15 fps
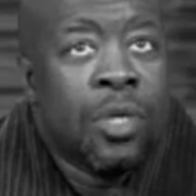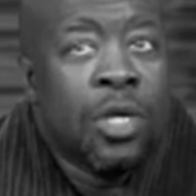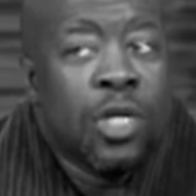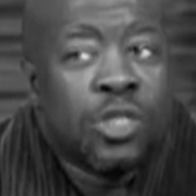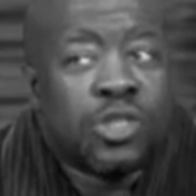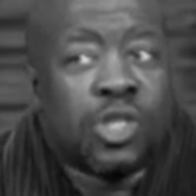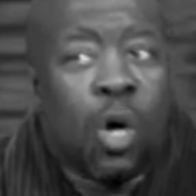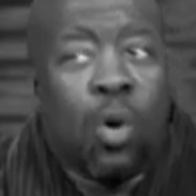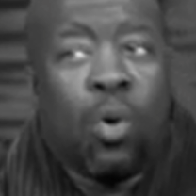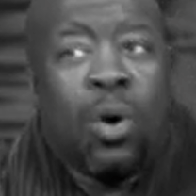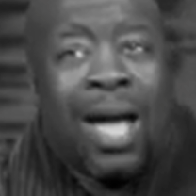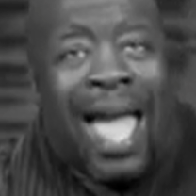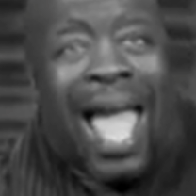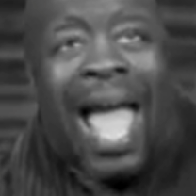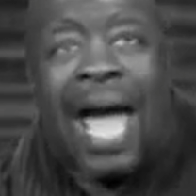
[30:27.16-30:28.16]

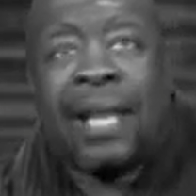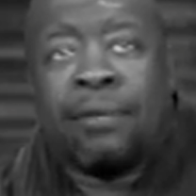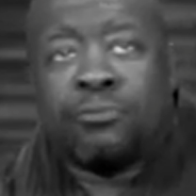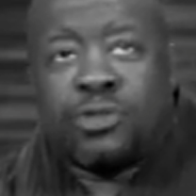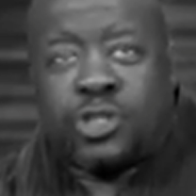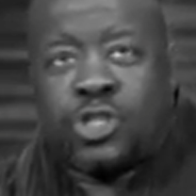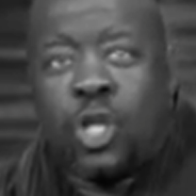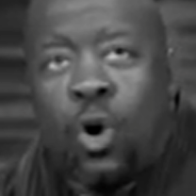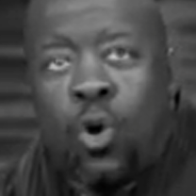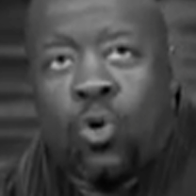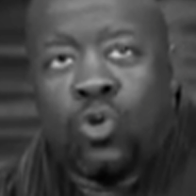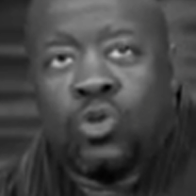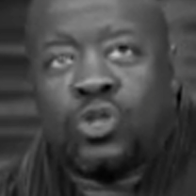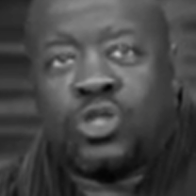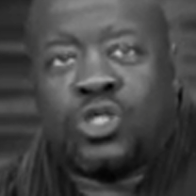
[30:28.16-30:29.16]
So Adam
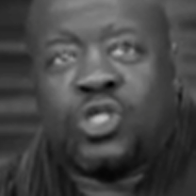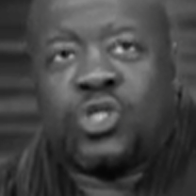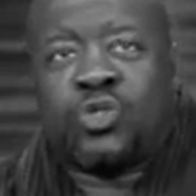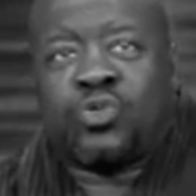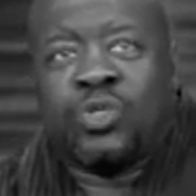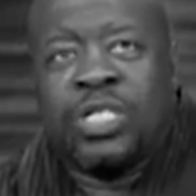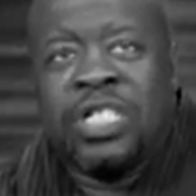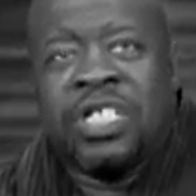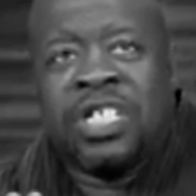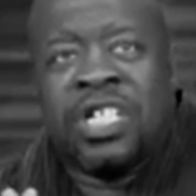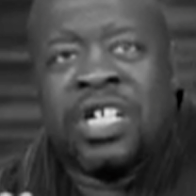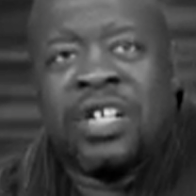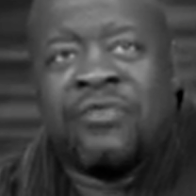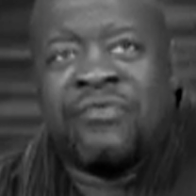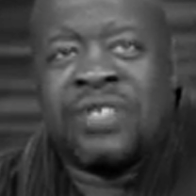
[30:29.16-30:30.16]
chose the tree
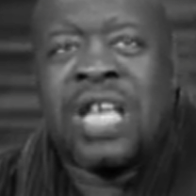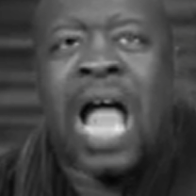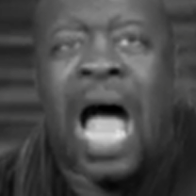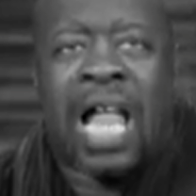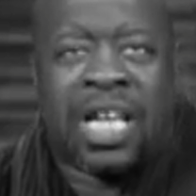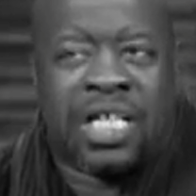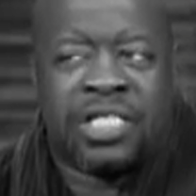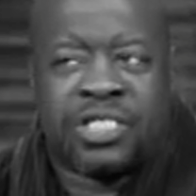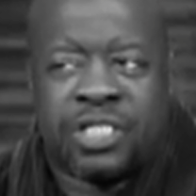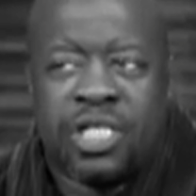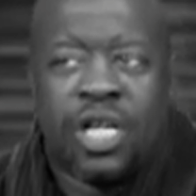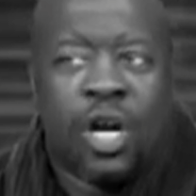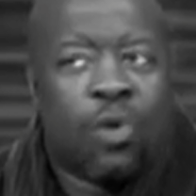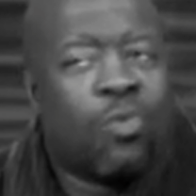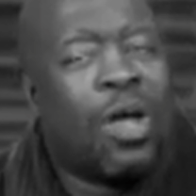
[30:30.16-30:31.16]
of knowledge
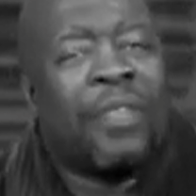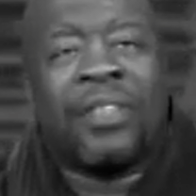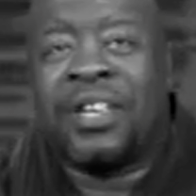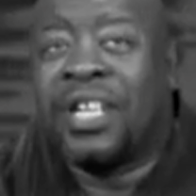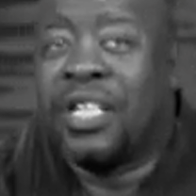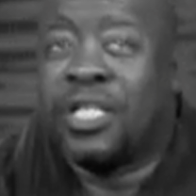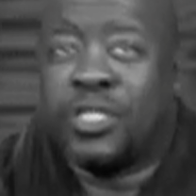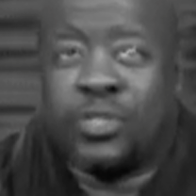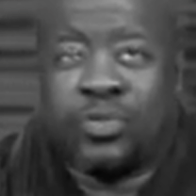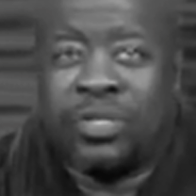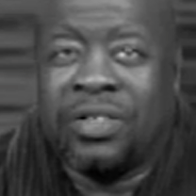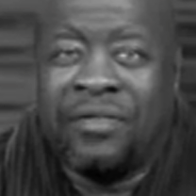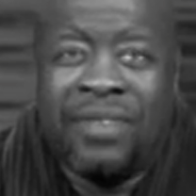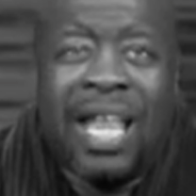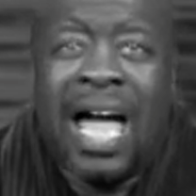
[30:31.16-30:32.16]
rather than the tree
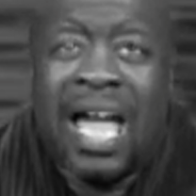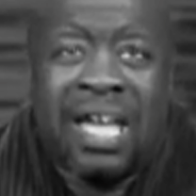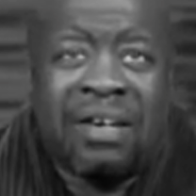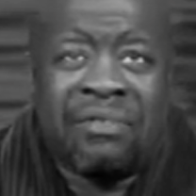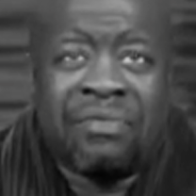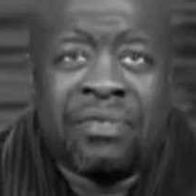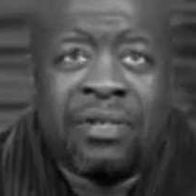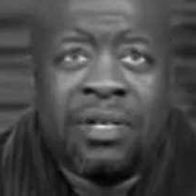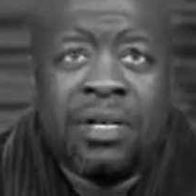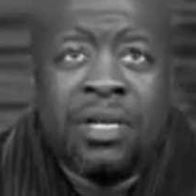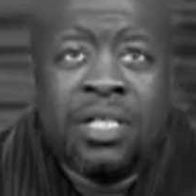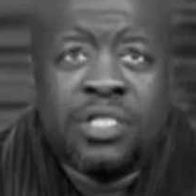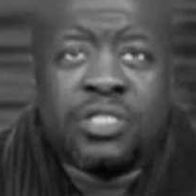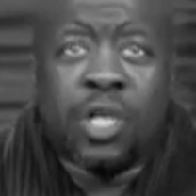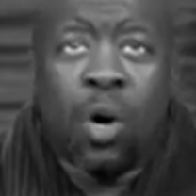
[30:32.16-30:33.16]
of life.
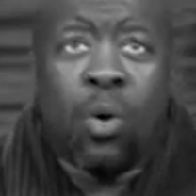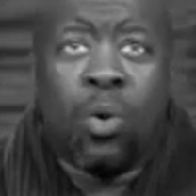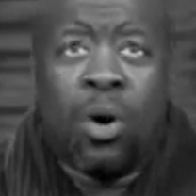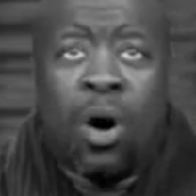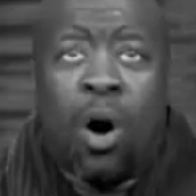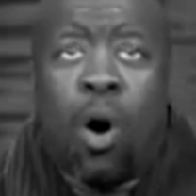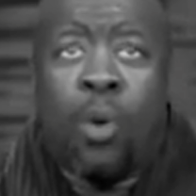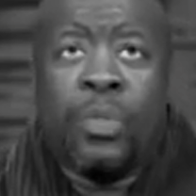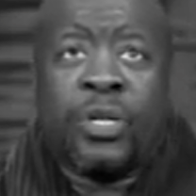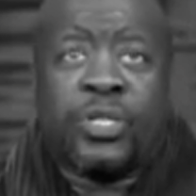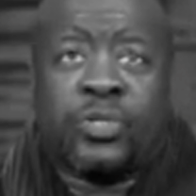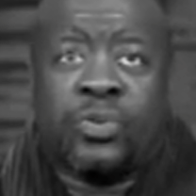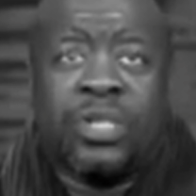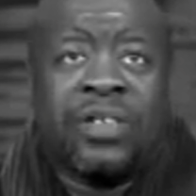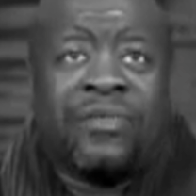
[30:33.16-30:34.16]
So on the
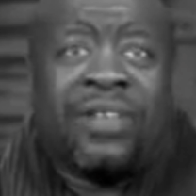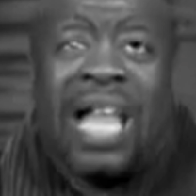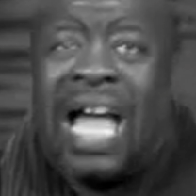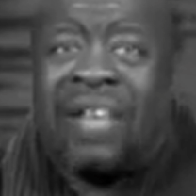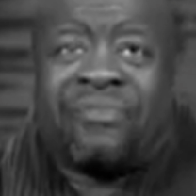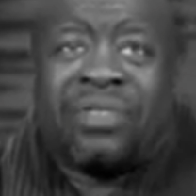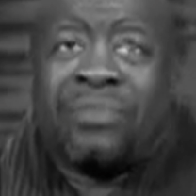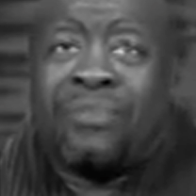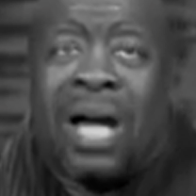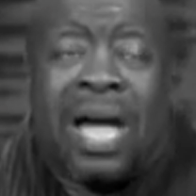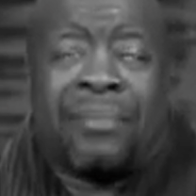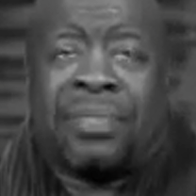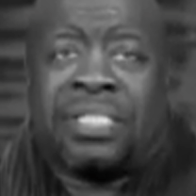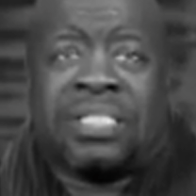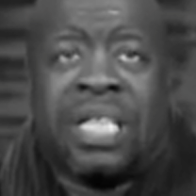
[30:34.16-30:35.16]
tree of life, the
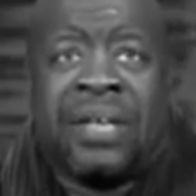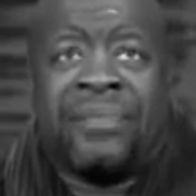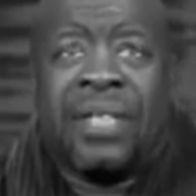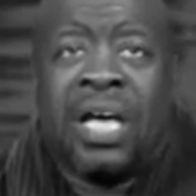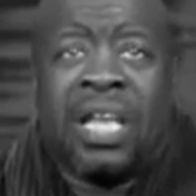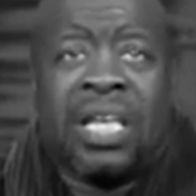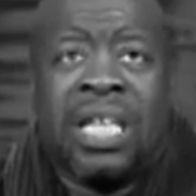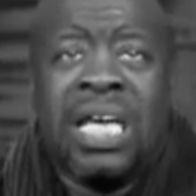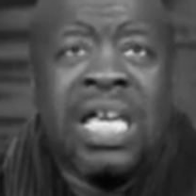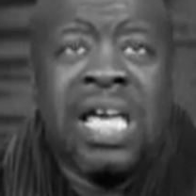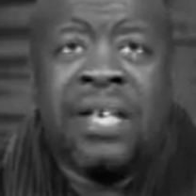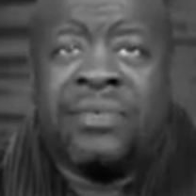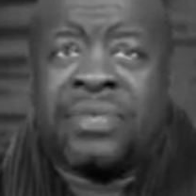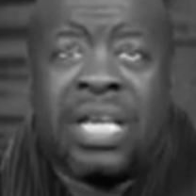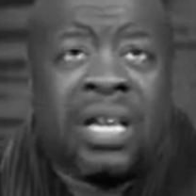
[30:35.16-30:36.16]
Bible said there are
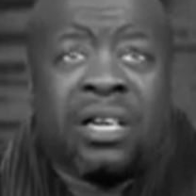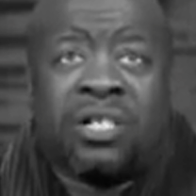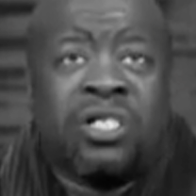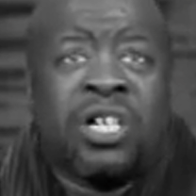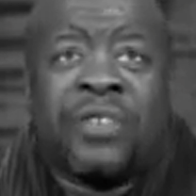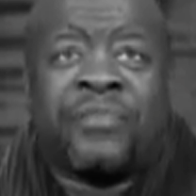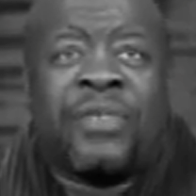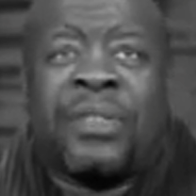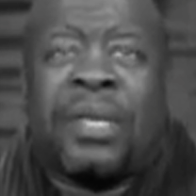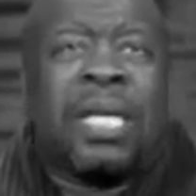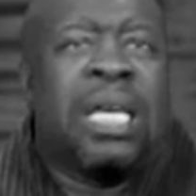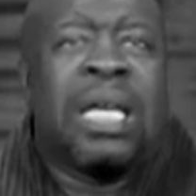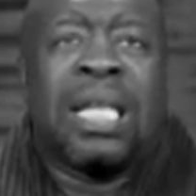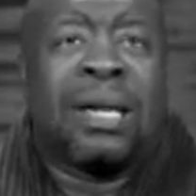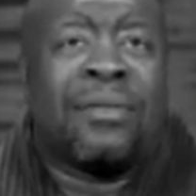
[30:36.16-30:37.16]
leaves that are good for the
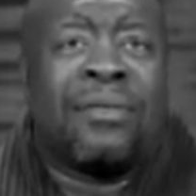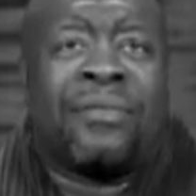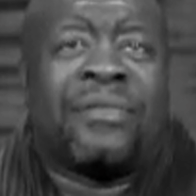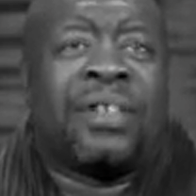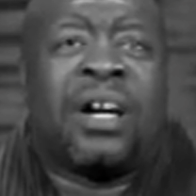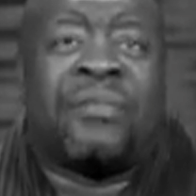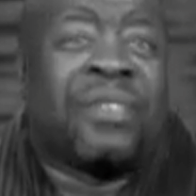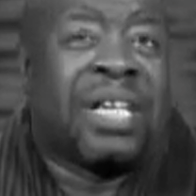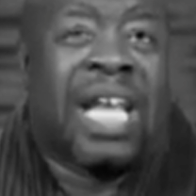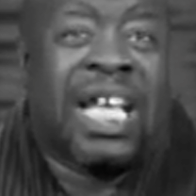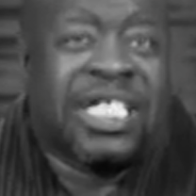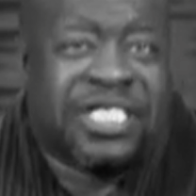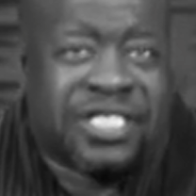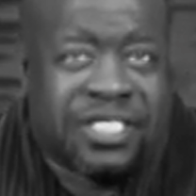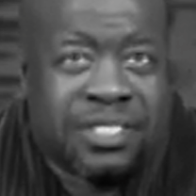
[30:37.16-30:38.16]
healing of a
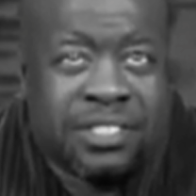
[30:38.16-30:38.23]
nation.